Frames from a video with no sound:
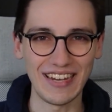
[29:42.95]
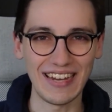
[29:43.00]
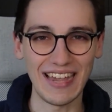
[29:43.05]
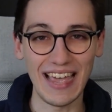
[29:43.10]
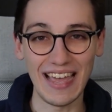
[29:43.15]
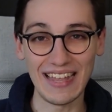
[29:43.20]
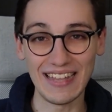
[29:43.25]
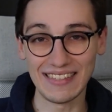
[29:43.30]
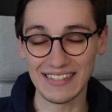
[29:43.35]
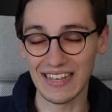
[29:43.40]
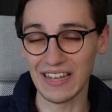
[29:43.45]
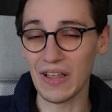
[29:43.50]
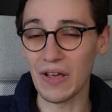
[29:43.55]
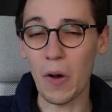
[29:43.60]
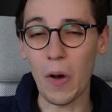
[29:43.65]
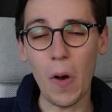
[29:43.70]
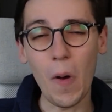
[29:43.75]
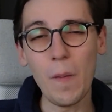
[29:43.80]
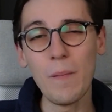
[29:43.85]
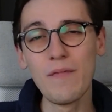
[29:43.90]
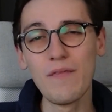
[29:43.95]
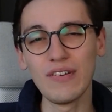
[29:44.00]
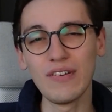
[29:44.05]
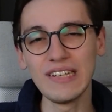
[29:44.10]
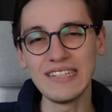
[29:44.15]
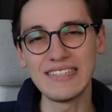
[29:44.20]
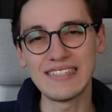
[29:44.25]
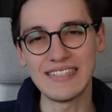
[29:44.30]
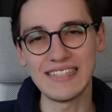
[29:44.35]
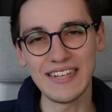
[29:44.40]
and I'll hopefully
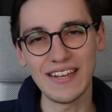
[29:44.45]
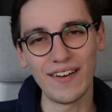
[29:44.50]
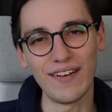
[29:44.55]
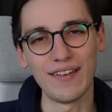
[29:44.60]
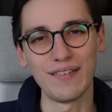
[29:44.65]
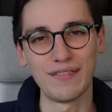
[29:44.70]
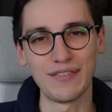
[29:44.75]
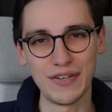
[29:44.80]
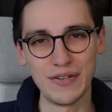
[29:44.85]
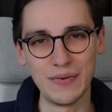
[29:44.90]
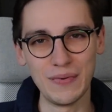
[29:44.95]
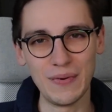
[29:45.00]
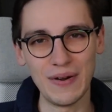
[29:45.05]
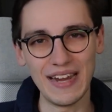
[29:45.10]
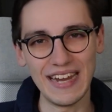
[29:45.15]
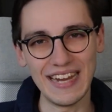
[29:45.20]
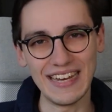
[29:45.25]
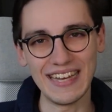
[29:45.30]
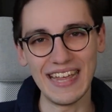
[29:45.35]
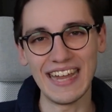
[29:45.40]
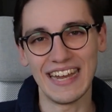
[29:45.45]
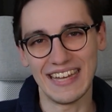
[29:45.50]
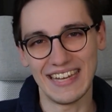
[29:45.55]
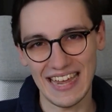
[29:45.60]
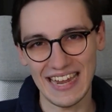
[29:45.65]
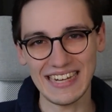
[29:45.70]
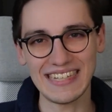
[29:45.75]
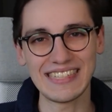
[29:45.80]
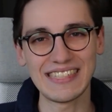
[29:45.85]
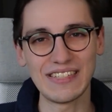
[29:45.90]
see all of you in a
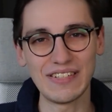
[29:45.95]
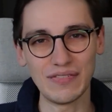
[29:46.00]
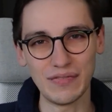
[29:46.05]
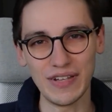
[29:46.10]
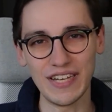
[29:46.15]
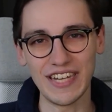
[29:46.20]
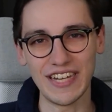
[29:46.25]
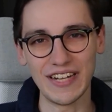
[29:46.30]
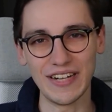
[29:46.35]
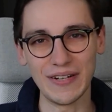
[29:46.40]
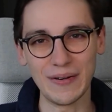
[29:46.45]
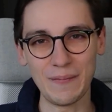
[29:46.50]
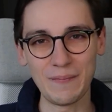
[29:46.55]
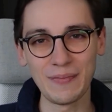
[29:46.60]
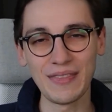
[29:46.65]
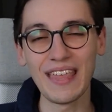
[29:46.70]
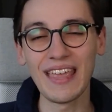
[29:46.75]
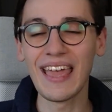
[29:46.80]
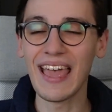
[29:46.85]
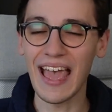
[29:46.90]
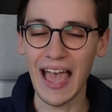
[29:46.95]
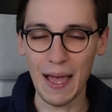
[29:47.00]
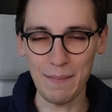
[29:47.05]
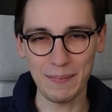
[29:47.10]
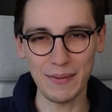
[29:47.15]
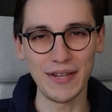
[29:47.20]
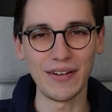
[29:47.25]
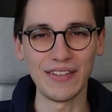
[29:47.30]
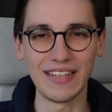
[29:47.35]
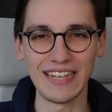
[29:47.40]
next video. Happy
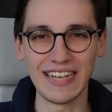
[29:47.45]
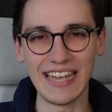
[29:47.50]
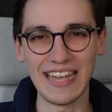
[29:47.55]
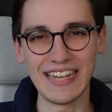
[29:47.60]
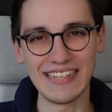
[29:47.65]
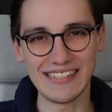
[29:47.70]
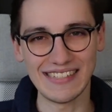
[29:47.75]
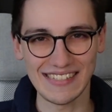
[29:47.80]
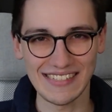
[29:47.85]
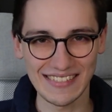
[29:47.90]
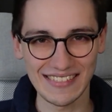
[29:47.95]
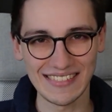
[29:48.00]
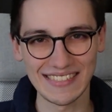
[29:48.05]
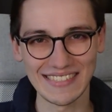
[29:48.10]
holidays!